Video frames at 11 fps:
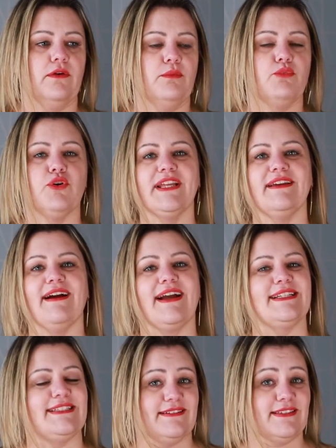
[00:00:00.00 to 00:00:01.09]
putting
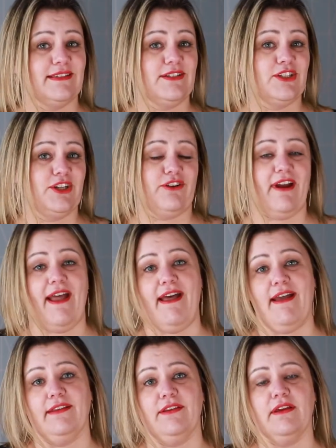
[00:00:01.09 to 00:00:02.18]
ideas into your
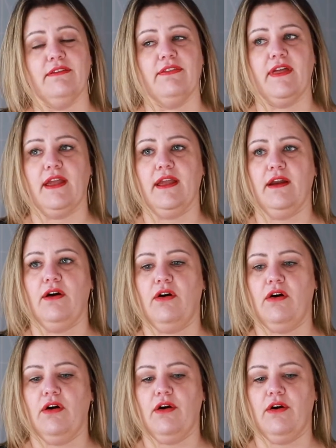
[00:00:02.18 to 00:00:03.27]
head. They
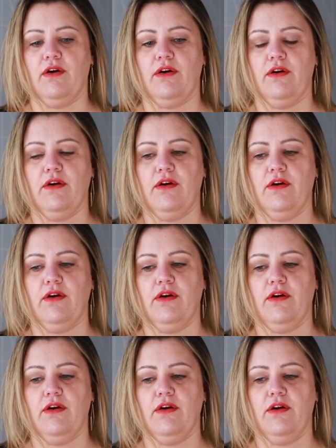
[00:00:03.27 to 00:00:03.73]
are